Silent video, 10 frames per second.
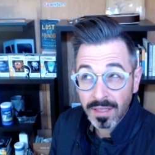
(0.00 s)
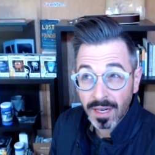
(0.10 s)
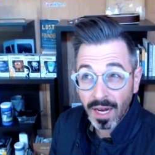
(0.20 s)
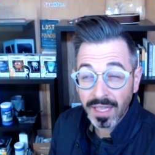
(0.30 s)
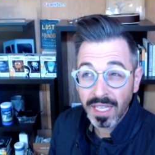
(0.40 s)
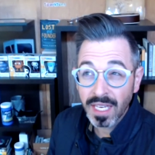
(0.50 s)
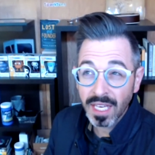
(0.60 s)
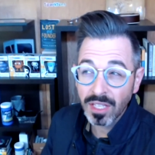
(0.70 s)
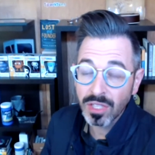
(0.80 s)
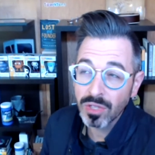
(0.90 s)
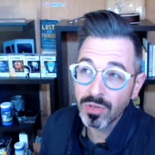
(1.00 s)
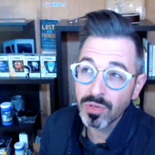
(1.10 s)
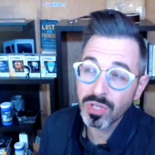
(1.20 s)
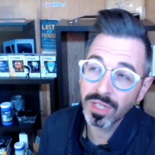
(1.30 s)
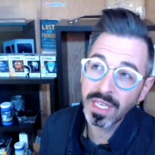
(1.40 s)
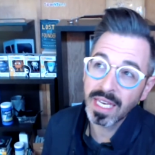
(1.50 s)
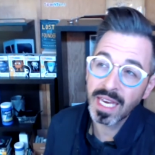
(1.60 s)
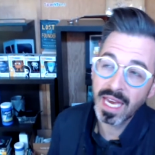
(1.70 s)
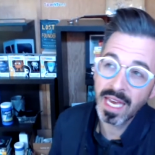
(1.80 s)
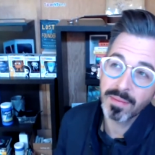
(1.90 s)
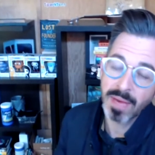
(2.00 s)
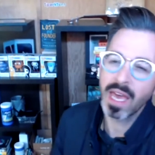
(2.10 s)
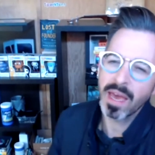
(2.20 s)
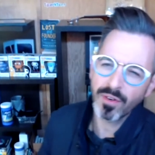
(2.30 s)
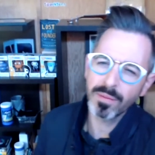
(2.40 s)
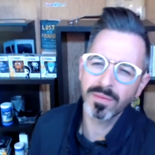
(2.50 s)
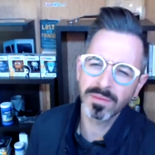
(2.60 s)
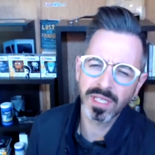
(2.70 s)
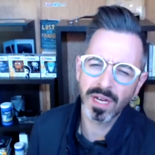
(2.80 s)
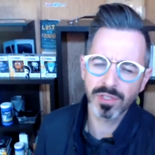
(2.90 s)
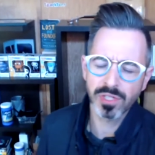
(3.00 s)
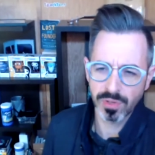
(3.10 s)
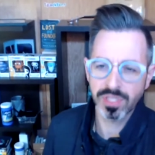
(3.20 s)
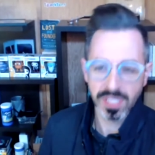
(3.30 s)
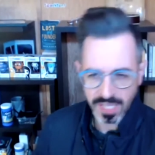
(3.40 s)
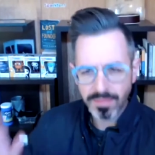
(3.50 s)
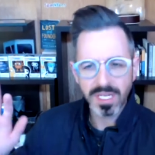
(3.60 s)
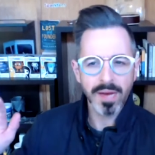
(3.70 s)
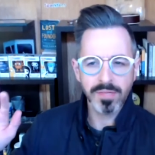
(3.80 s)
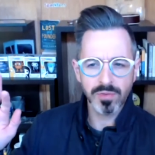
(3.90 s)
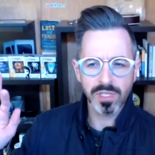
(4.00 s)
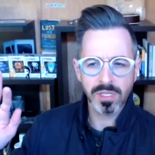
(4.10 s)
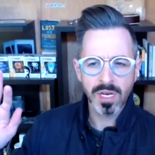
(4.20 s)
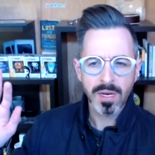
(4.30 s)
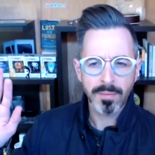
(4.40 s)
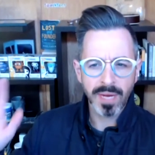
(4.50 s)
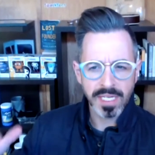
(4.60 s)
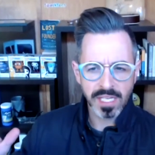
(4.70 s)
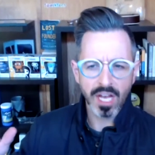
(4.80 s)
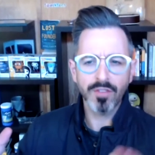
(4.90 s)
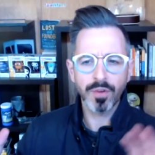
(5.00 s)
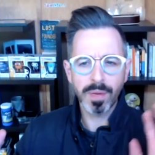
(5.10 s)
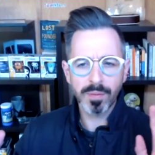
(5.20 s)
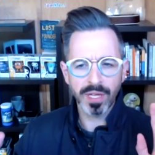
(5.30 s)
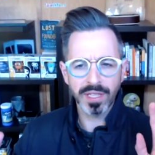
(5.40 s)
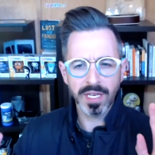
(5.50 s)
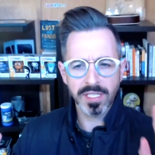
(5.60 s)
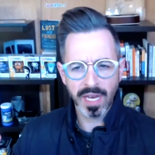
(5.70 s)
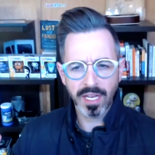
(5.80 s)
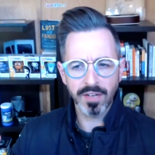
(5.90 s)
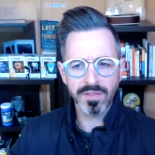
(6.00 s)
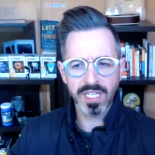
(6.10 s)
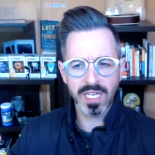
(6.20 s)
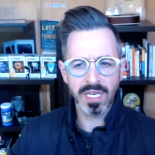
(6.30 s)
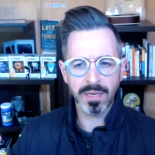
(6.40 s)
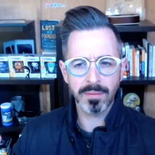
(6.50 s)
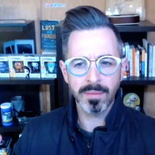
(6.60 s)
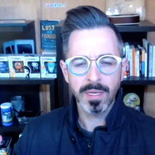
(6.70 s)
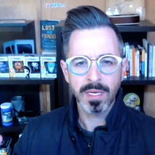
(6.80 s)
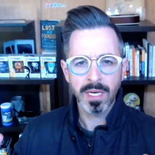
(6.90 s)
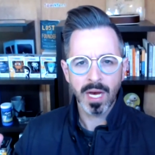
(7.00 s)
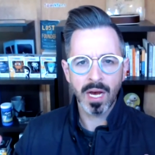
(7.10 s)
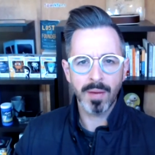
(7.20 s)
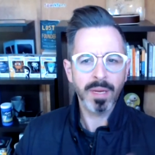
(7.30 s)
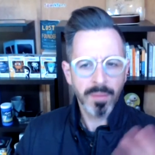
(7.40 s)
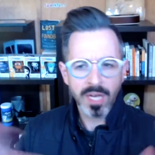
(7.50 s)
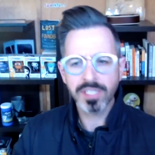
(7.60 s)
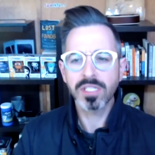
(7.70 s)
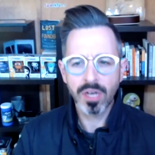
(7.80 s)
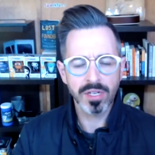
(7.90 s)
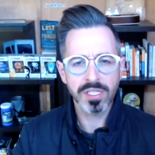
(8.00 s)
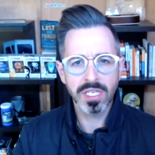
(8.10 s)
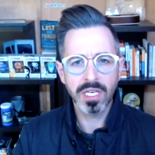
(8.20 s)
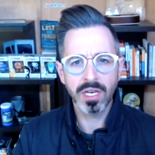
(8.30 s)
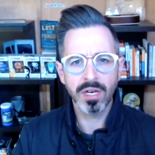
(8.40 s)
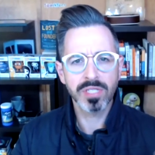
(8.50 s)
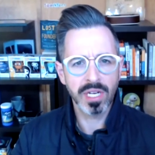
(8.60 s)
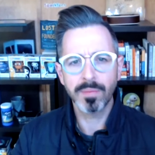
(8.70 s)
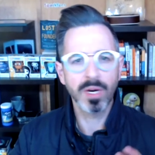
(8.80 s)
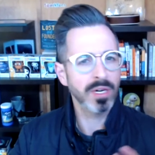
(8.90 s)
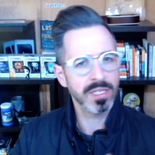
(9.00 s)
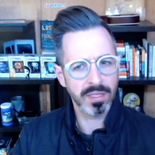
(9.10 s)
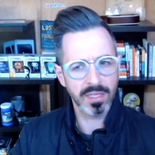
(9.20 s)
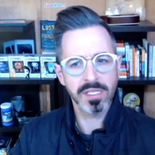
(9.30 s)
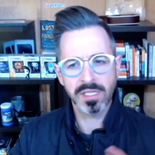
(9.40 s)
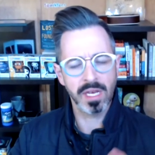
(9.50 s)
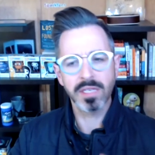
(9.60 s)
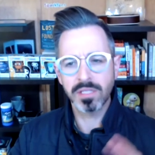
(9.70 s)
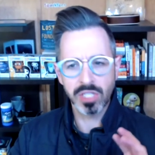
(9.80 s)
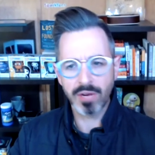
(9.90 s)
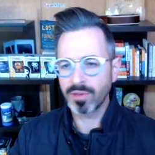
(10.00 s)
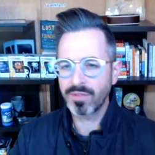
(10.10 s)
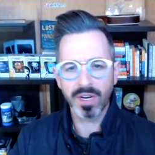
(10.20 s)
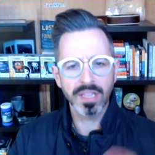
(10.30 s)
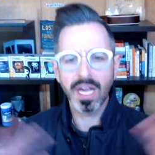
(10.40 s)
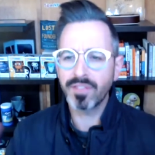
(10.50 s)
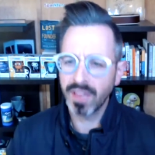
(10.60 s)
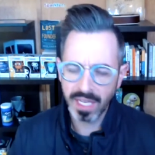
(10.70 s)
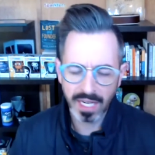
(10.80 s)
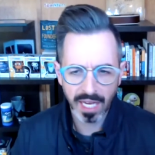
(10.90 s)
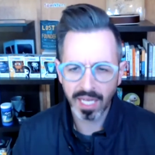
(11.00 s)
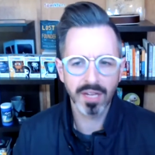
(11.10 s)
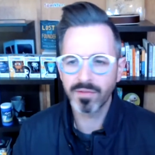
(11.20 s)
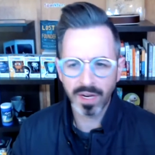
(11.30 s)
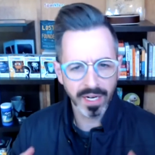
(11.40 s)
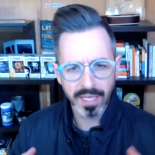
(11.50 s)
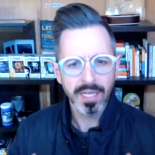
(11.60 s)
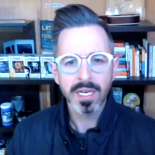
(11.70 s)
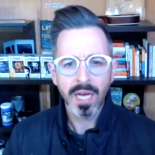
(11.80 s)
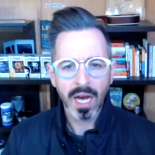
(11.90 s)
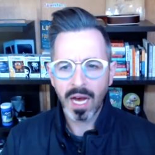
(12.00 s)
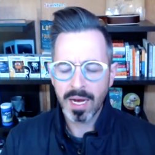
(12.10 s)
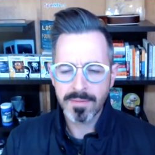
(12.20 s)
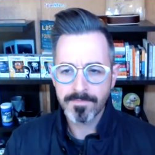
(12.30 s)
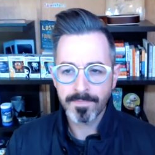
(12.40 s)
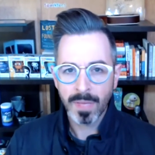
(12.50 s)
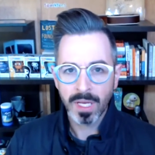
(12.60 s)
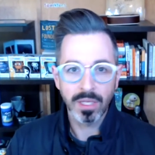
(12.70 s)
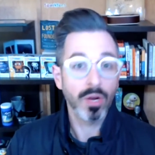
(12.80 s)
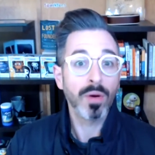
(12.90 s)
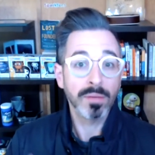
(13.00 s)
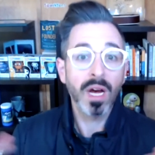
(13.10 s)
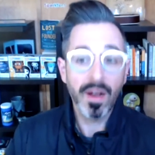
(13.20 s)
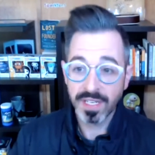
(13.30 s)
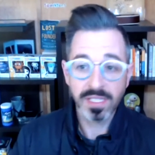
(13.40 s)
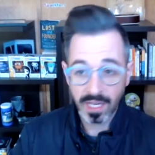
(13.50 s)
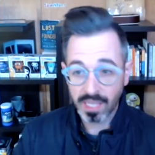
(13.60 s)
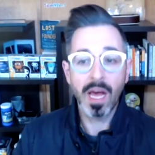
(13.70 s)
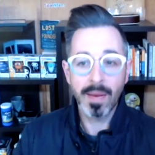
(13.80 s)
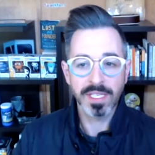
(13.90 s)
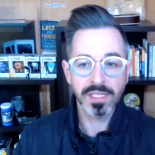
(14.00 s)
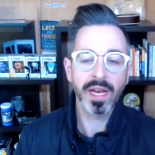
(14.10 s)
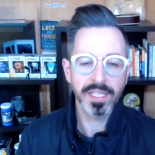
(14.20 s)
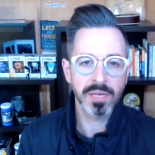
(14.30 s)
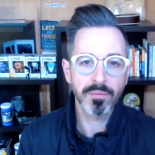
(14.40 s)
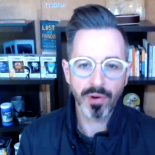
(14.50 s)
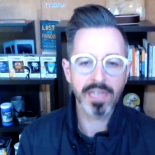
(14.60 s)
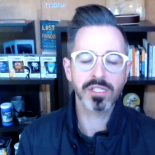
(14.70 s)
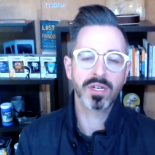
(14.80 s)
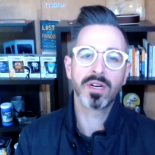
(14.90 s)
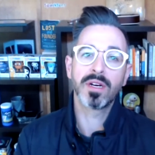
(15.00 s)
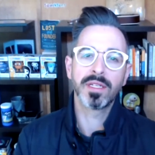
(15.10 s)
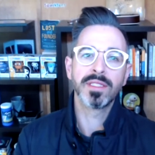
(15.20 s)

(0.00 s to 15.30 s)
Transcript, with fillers: I think it usually came. It came from several sources. Sometimes it was myself or people on the executive team. Um, and Moz's current CEO, Sarah Bird, is is generally very left leaning and very, um, you know, obviously a climate science embracer and